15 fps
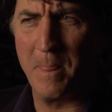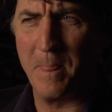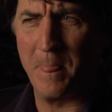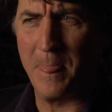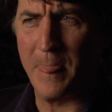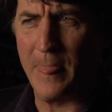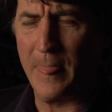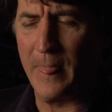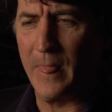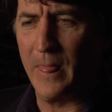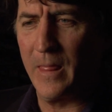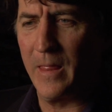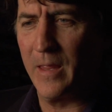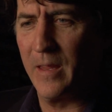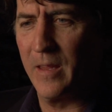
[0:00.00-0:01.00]
Are you rolling?
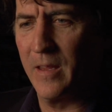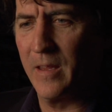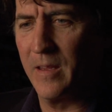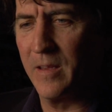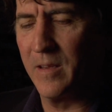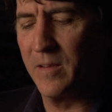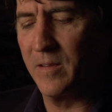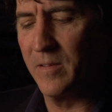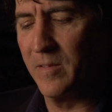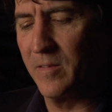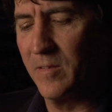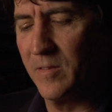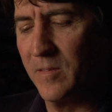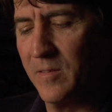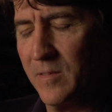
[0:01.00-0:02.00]

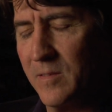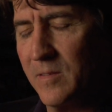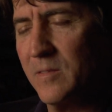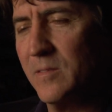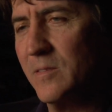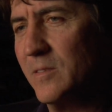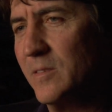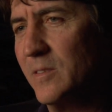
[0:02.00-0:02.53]
Hi, Kerry.